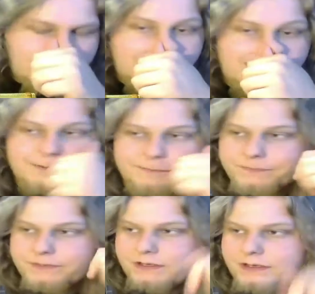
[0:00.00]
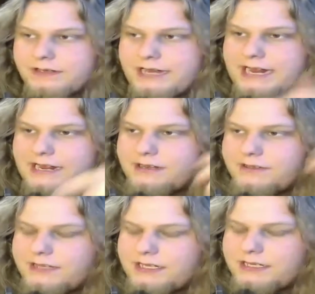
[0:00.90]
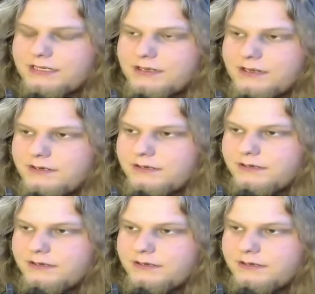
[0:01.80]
And the